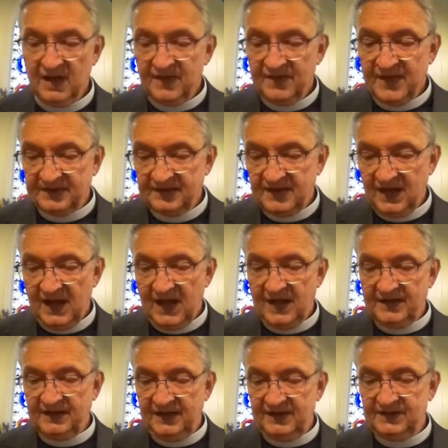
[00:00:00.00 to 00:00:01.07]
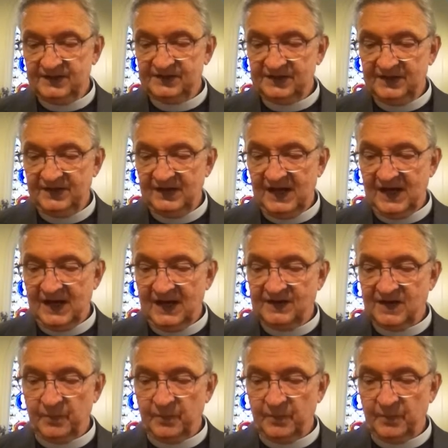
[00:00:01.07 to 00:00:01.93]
That God is, in the end,